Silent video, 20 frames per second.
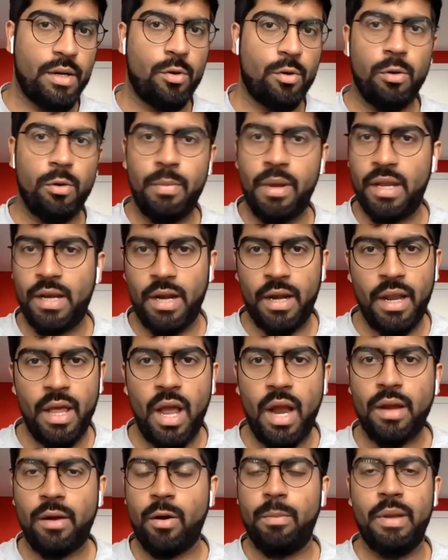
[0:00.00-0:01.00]
It could be in
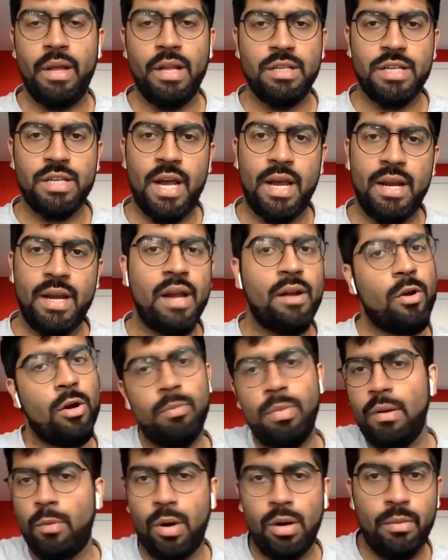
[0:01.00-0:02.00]
India, it could be in China, it
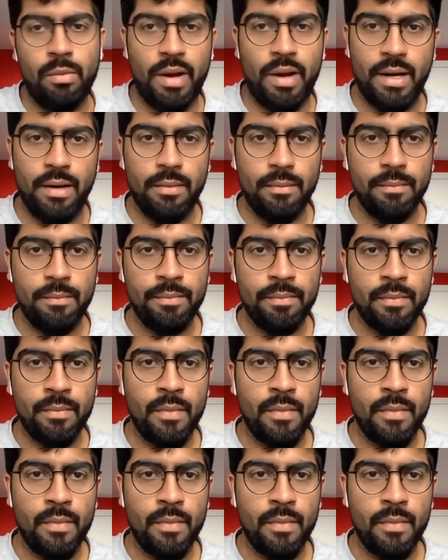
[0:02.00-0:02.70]
could be worldwide.